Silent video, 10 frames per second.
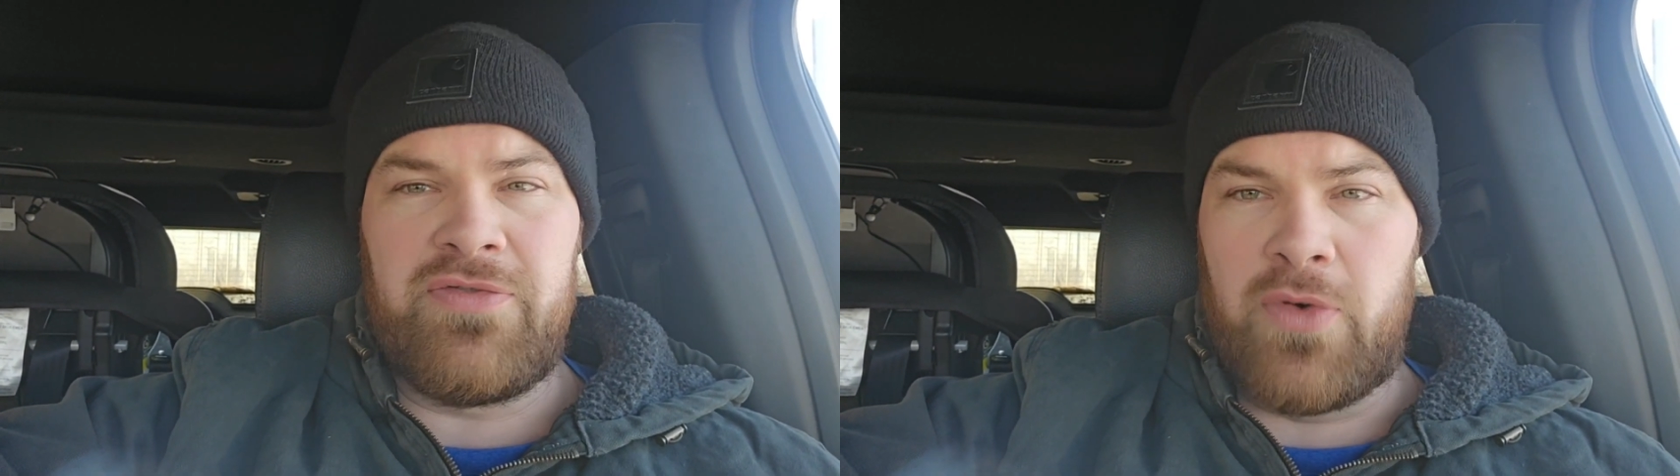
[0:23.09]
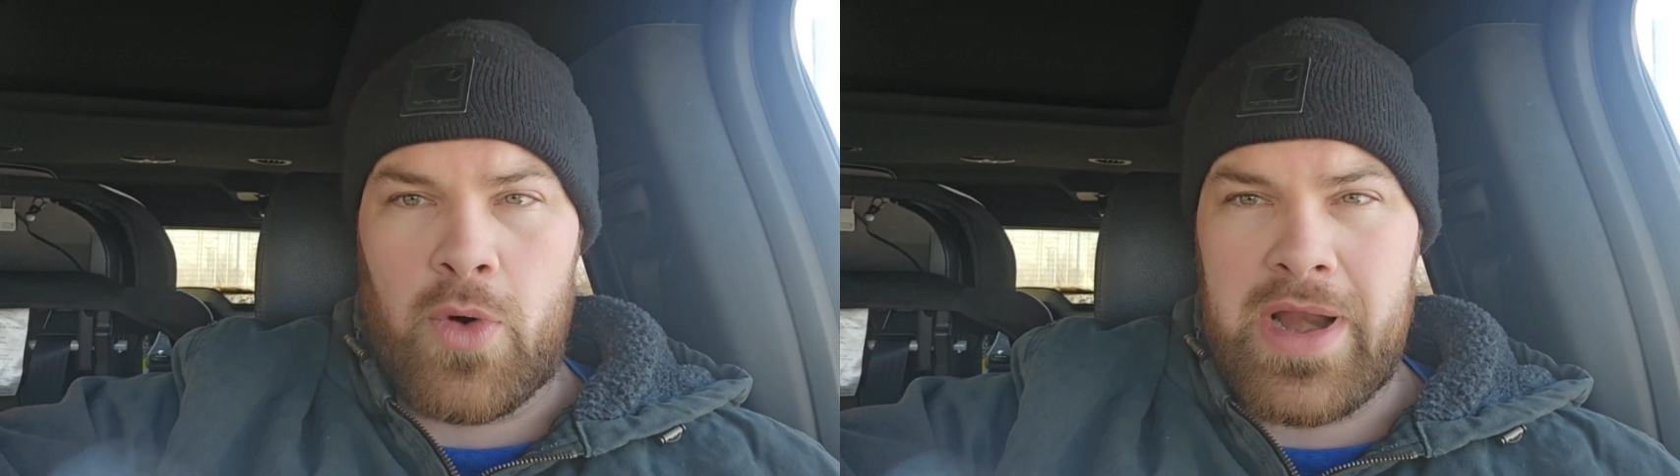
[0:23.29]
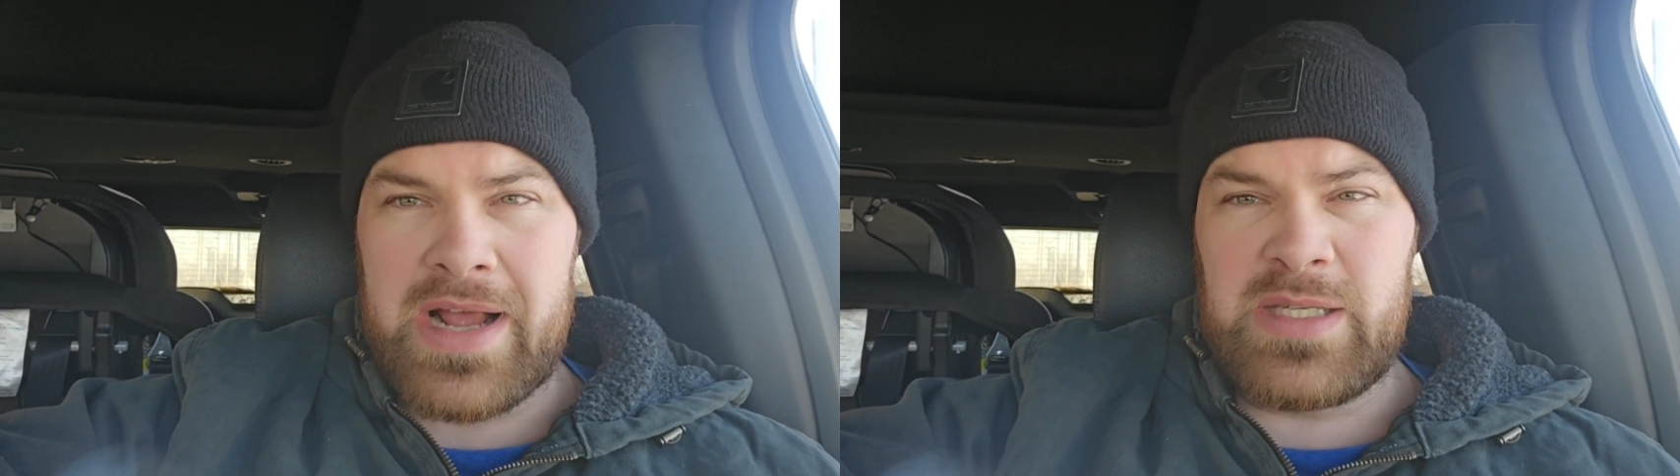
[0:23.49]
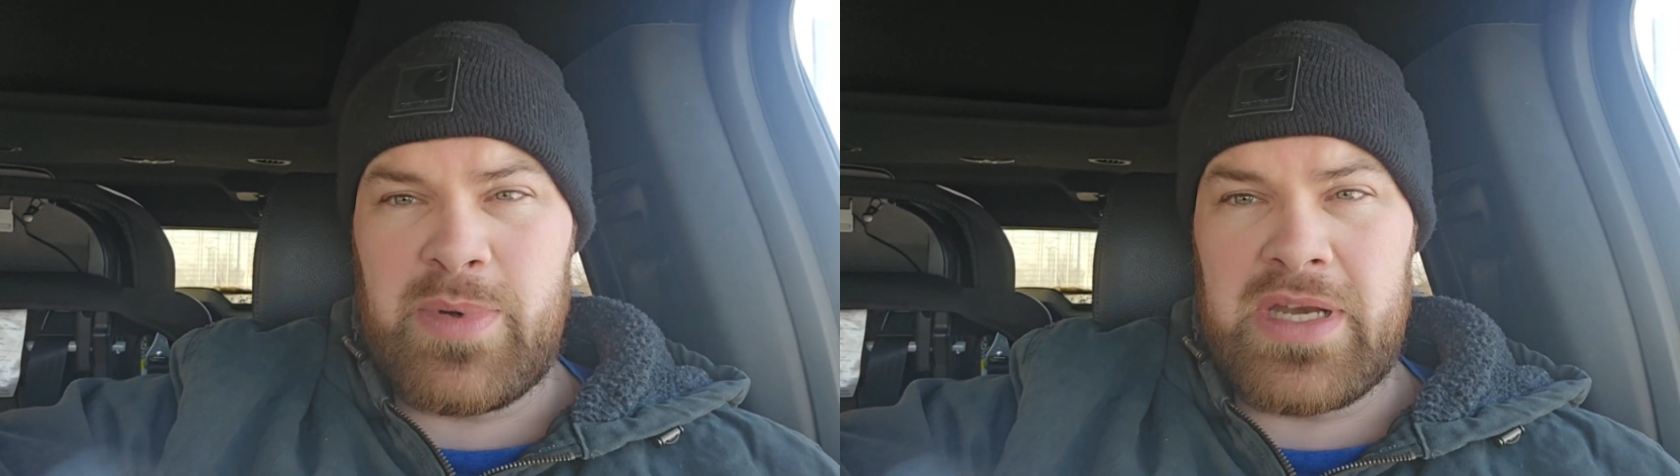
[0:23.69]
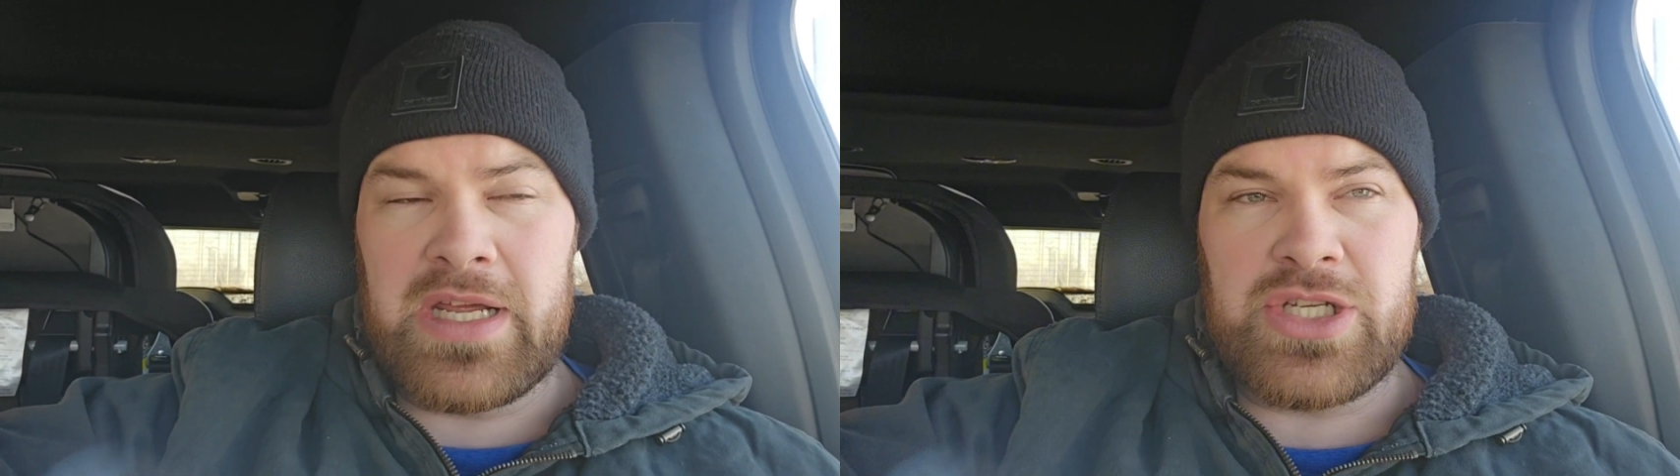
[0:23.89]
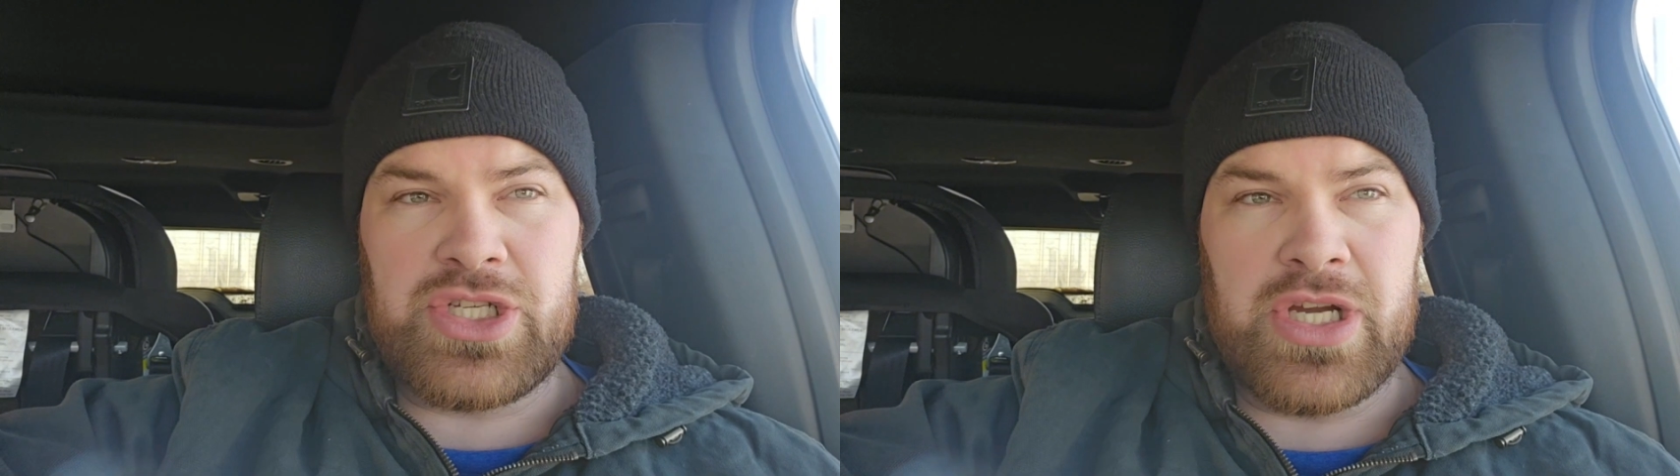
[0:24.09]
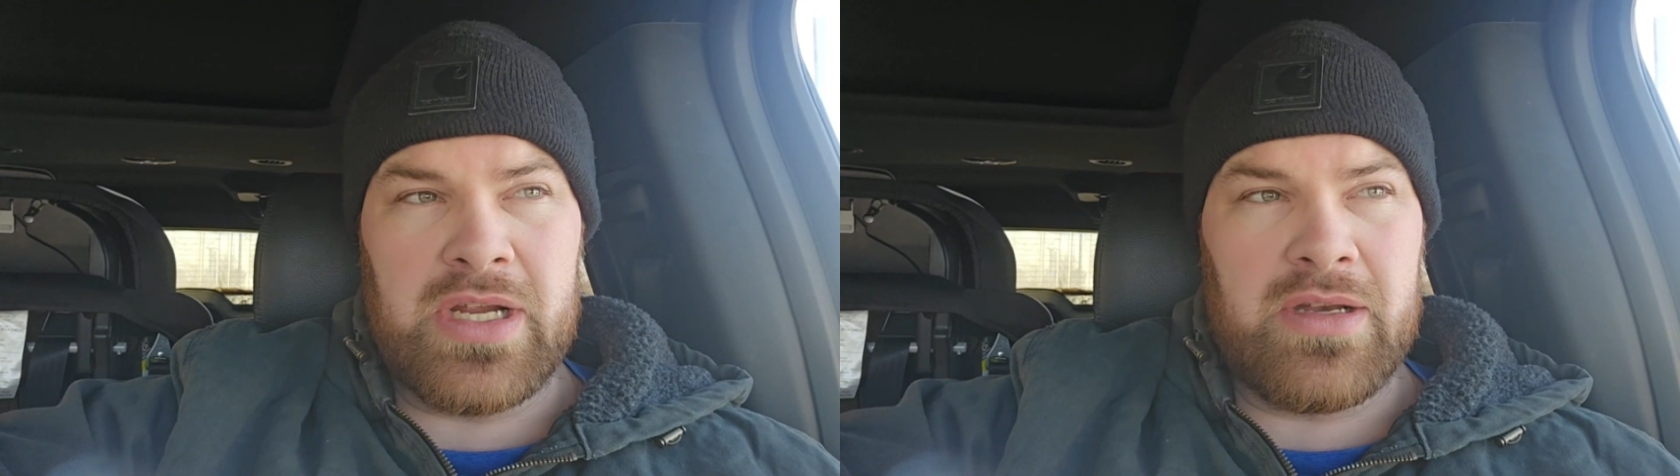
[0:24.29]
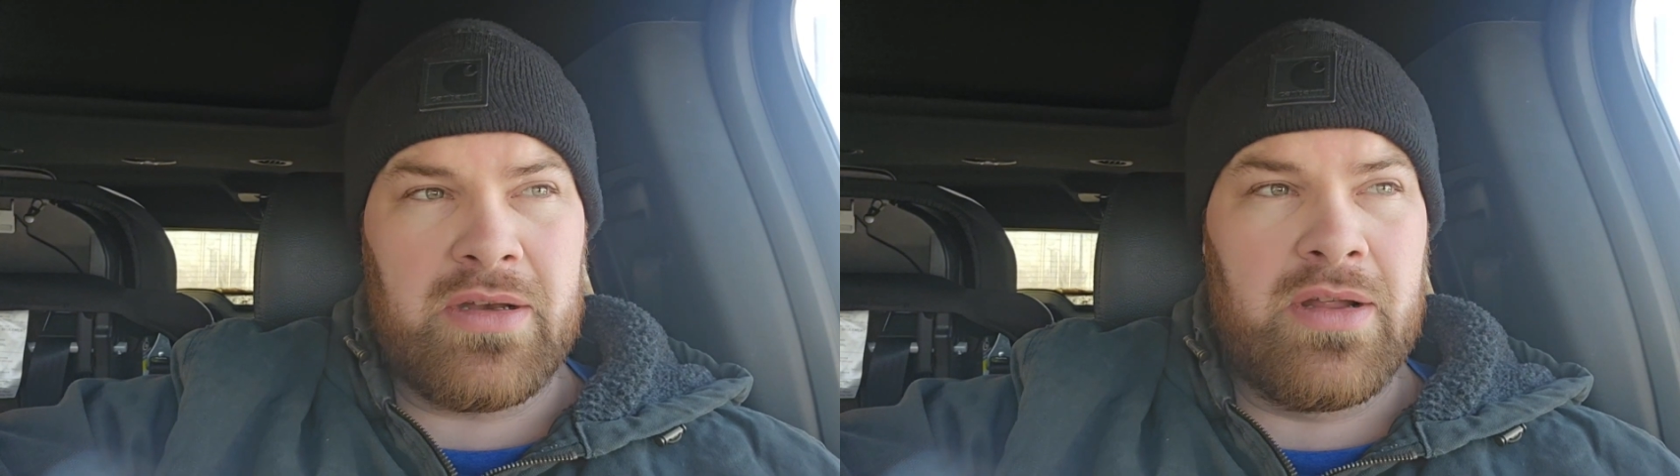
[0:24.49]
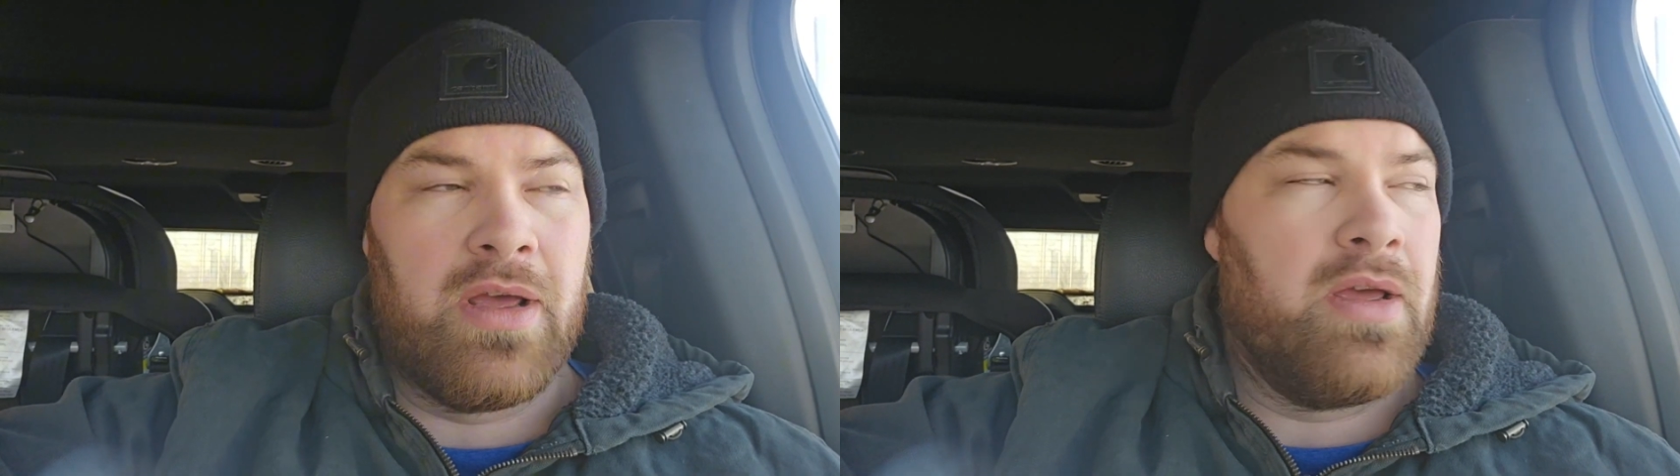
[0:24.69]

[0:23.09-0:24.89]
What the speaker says: Ford Expedition,